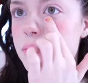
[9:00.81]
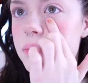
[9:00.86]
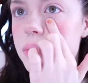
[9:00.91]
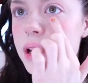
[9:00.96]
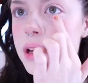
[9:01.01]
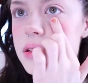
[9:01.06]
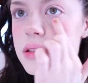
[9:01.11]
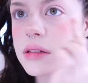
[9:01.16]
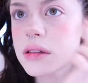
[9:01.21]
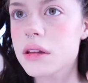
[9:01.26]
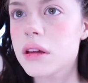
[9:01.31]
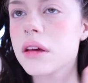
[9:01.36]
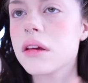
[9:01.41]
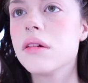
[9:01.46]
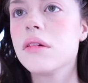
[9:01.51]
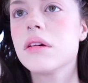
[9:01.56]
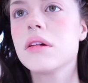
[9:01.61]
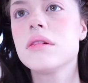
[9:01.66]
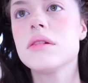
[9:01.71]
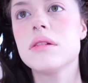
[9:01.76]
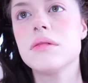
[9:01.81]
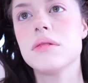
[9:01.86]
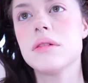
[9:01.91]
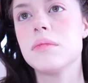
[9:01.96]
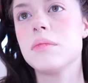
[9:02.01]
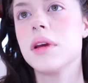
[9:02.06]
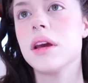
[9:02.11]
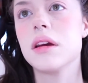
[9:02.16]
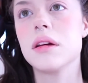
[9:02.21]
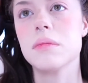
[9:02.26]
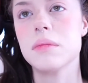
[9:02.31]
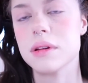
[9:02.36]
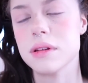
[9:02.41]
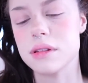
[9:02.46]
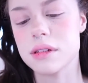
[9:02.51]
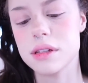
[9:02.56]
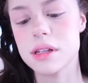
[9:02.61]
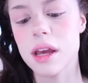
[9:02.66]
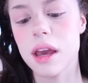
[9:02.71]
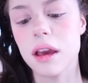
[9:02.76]
Best thing you can do with makeup
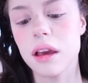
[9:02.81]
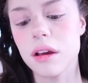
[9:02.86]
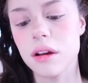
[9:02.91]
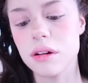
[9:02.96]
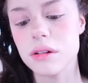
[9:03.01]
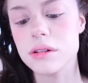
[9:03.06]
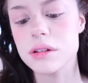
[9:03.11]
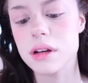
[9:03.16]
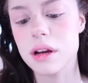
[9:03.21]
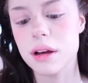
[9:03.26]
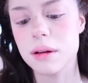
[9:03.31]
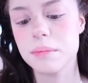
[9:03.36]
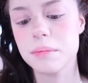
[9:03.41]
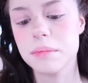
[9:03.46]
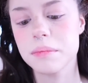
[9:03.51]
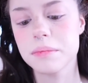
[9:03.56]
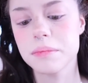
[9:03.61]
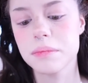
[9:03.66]
is take your time.